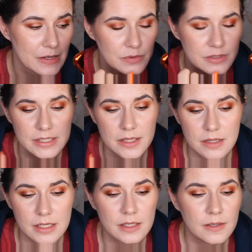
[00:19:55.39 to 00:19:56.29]
was
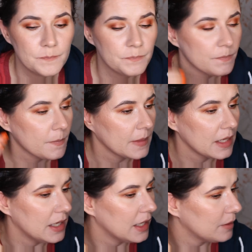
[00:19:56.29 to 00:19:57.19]

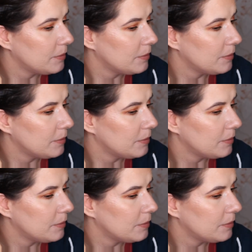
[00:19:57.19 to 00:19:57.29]
uh,